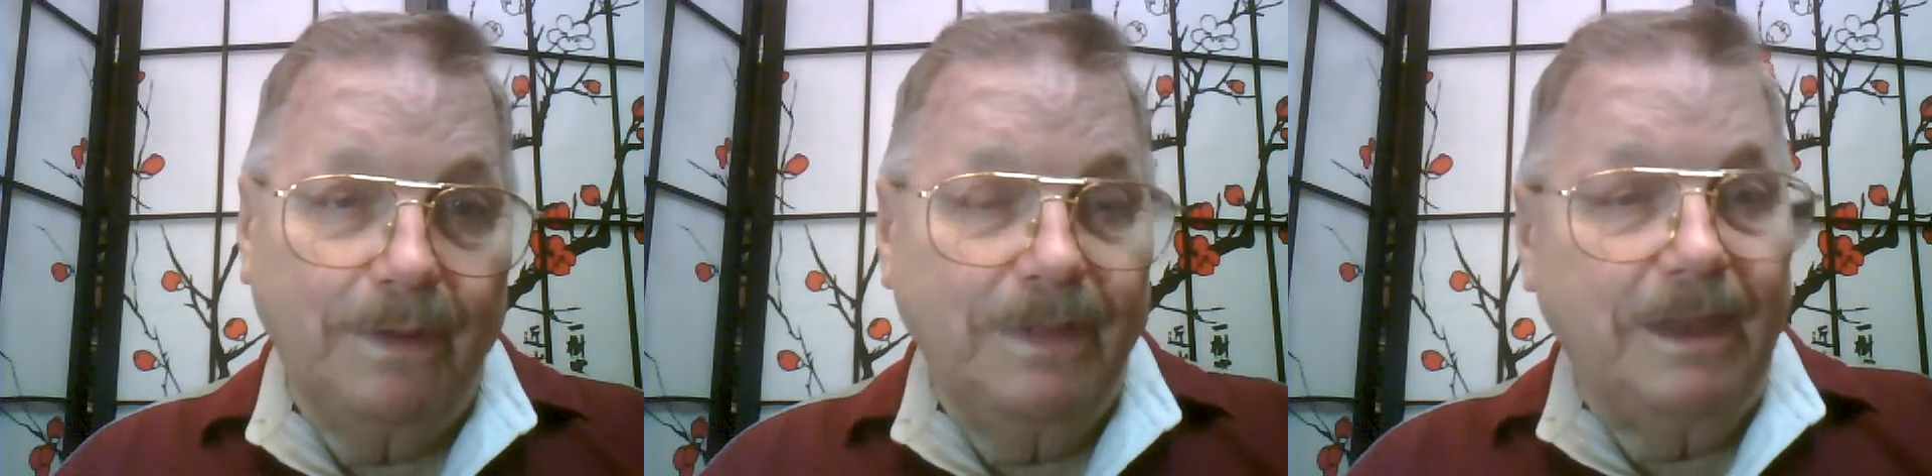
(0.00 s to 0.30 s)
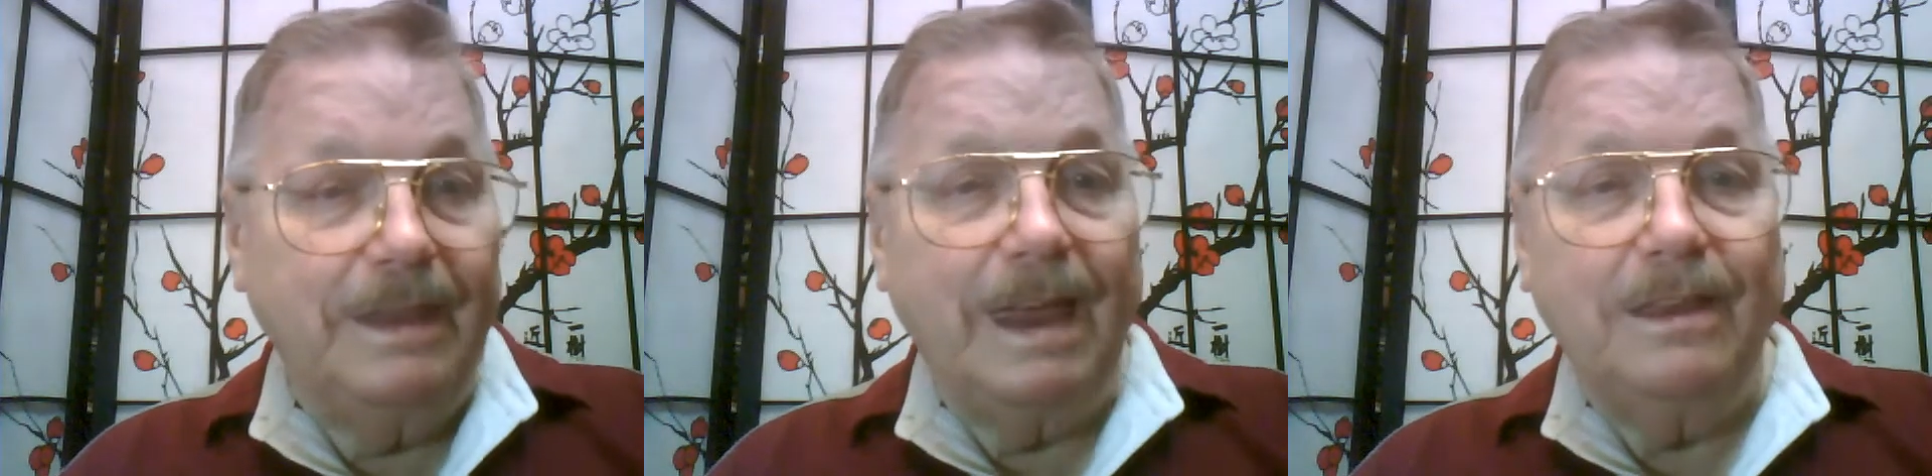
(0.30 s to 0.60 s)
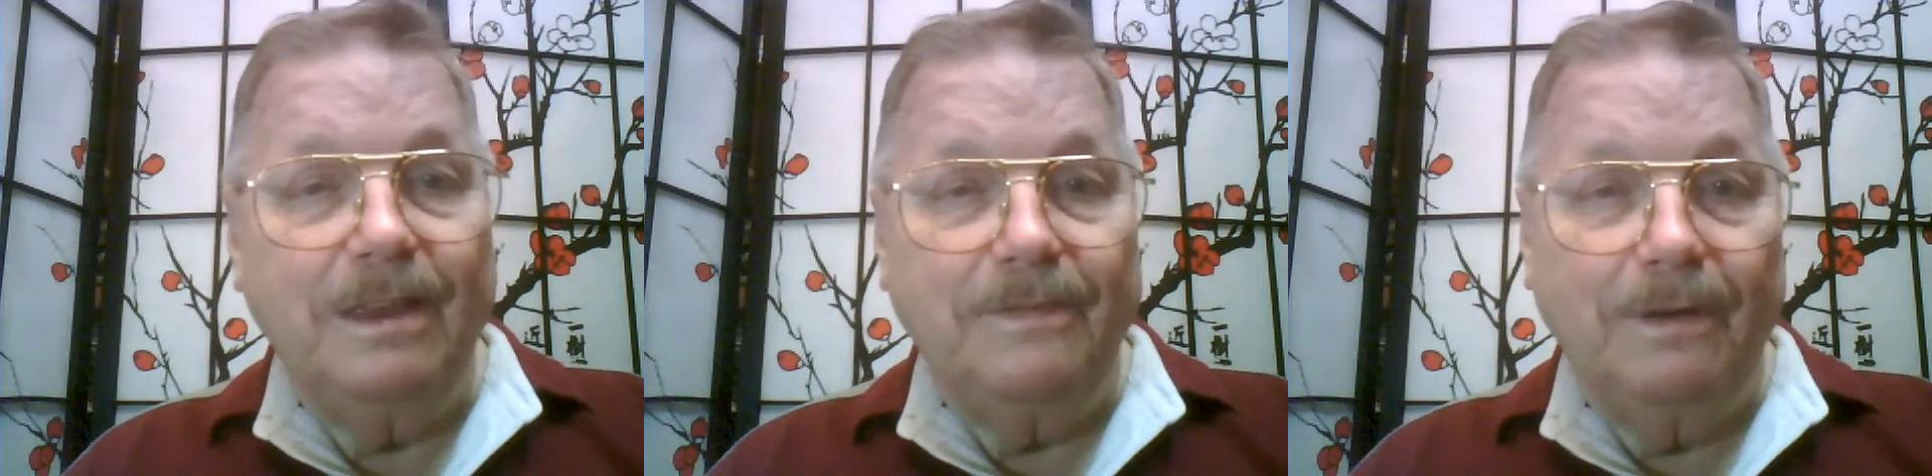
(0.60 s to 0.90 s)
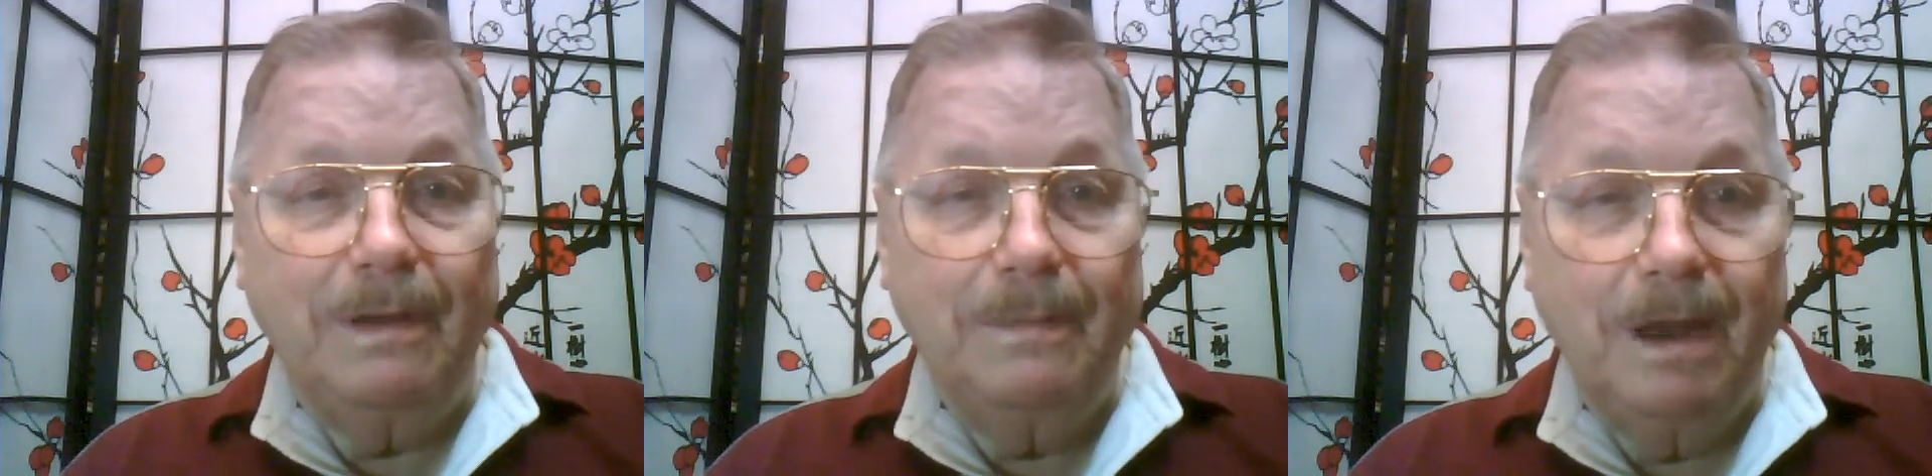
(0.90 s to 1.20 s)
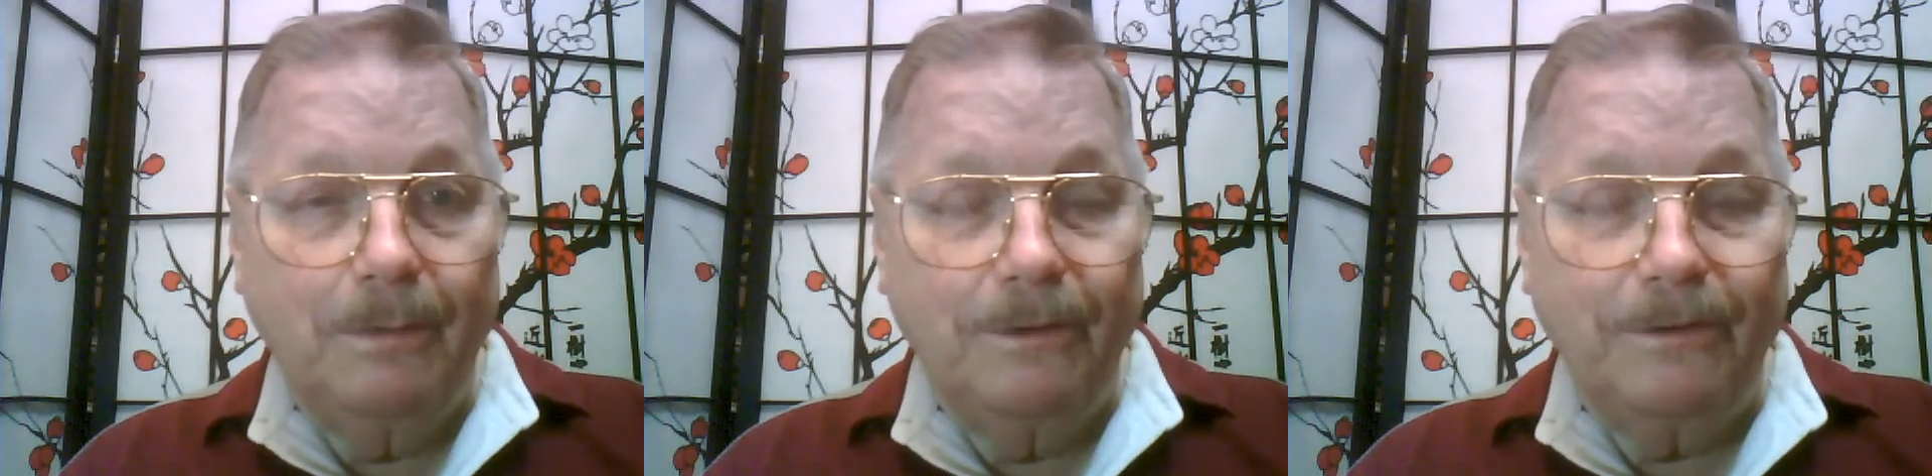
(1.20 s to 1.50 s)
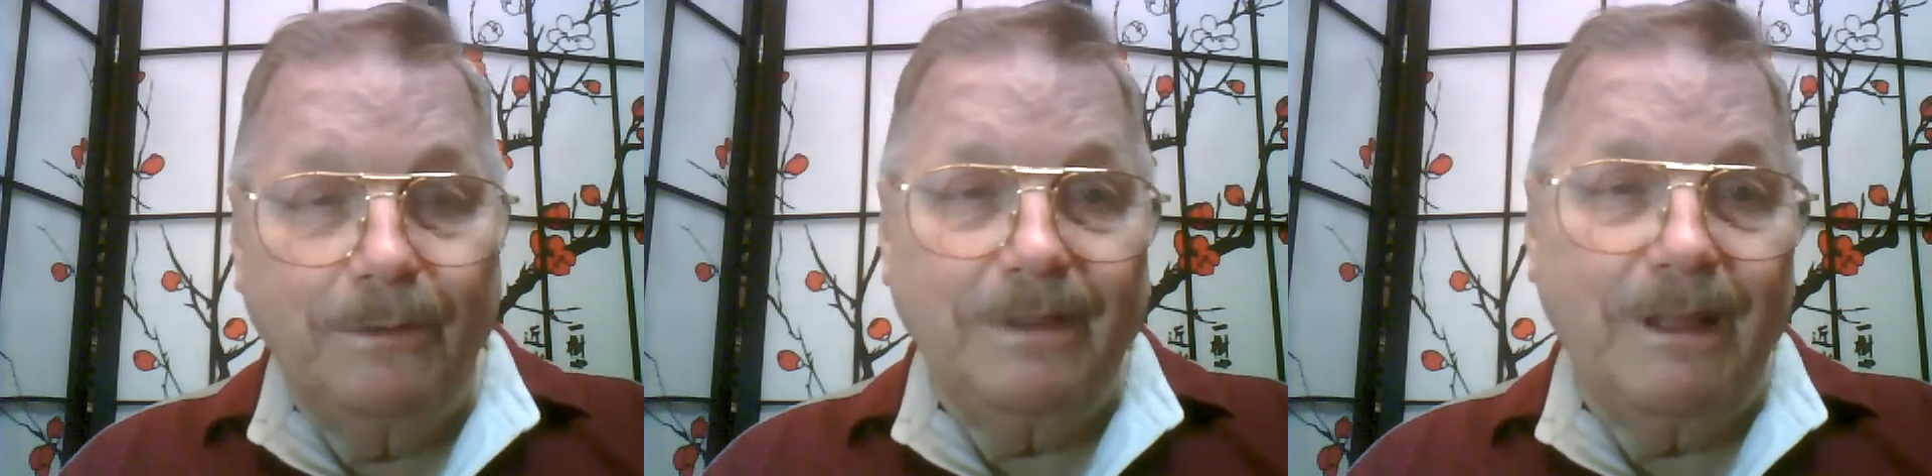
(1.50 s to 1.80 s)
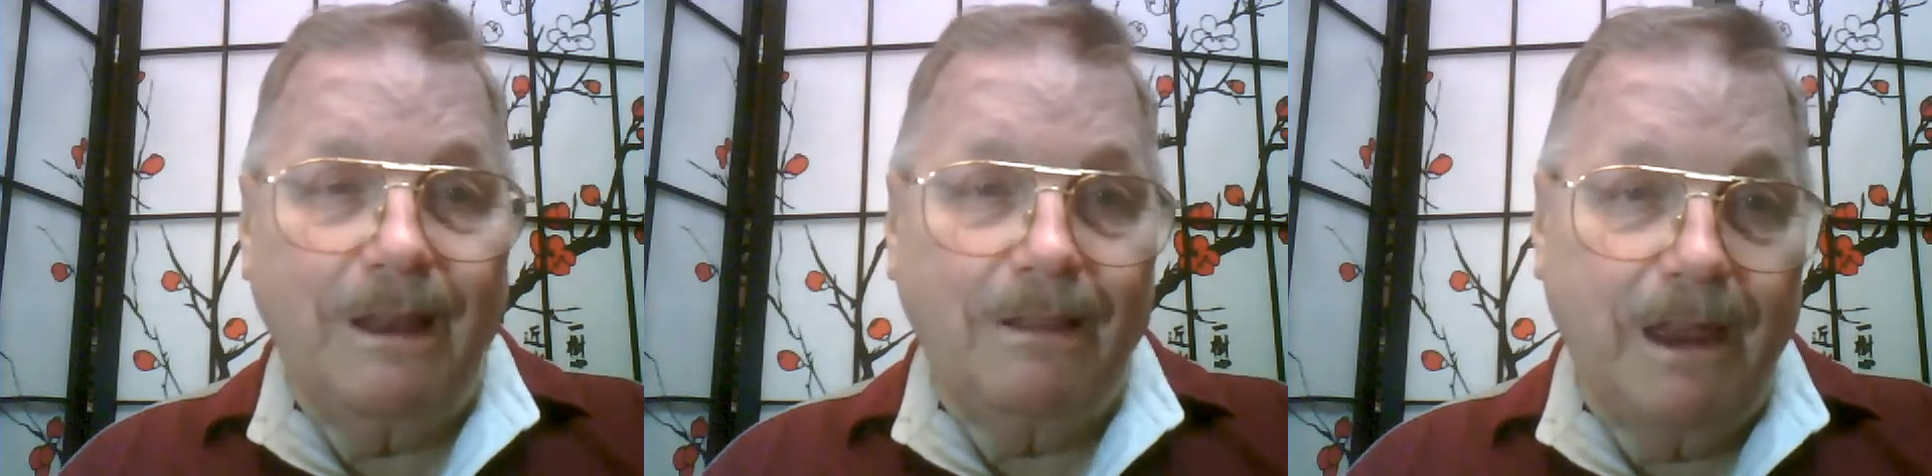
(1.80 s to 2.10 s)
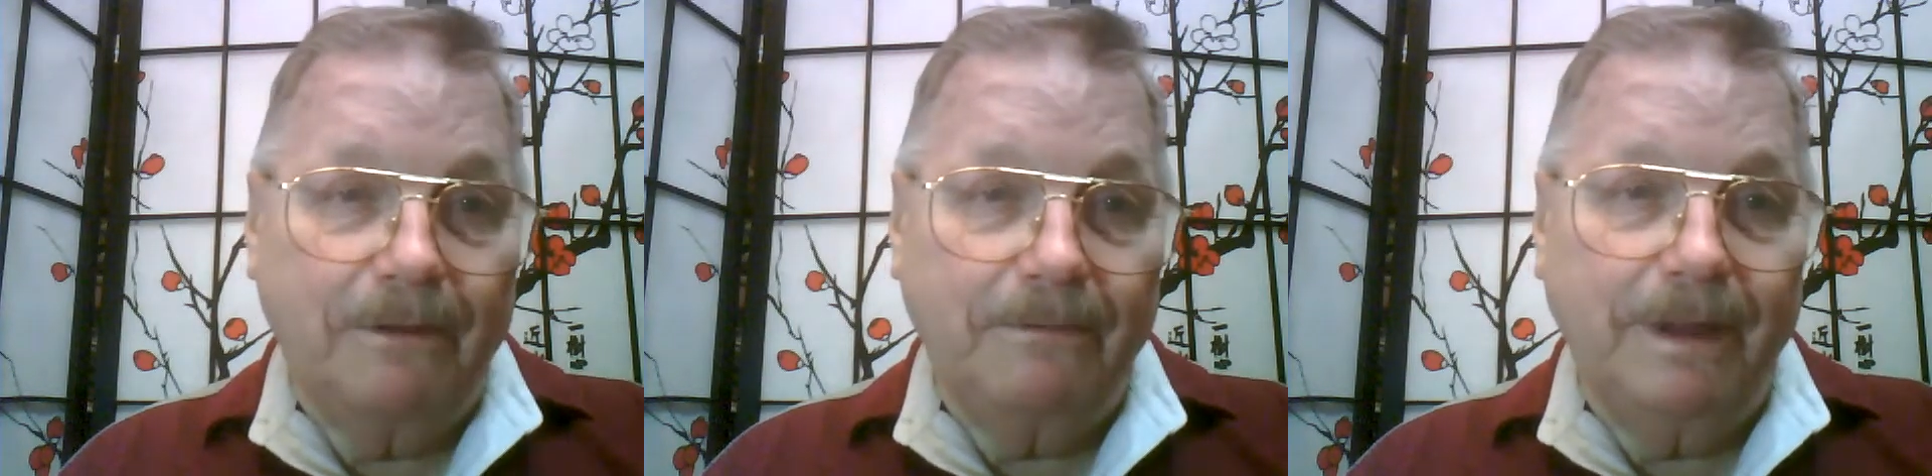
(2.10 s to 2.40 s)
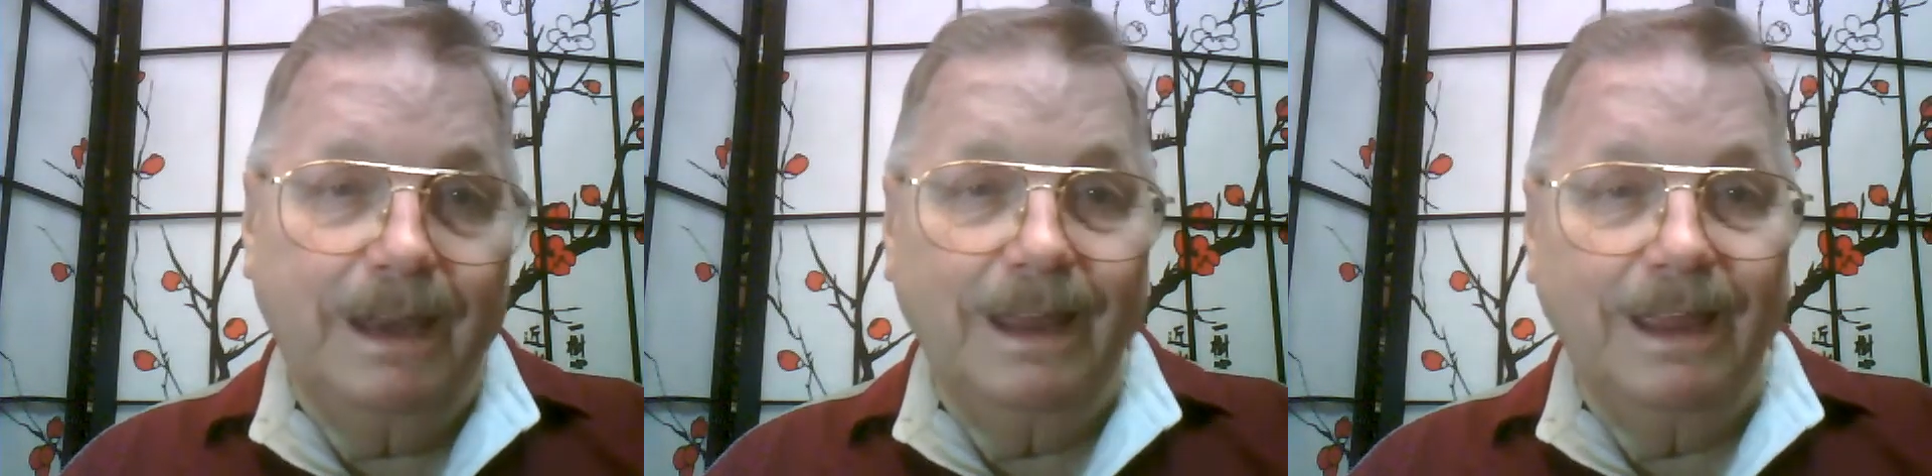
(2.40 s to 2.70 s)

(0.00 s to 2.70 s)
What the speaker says: And the text is very minimal, so it's not a lot of reading.